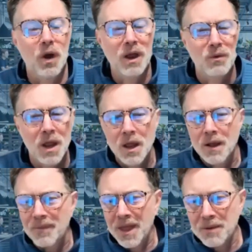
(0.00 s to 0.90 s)
and
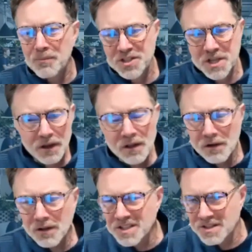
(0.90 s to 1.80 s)
in
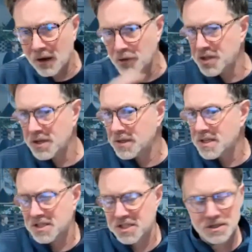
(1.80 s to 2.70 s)
particular, let's couch it in
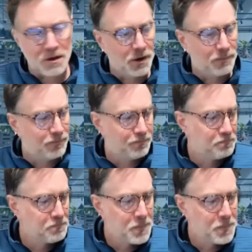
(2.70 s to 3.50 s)
this kind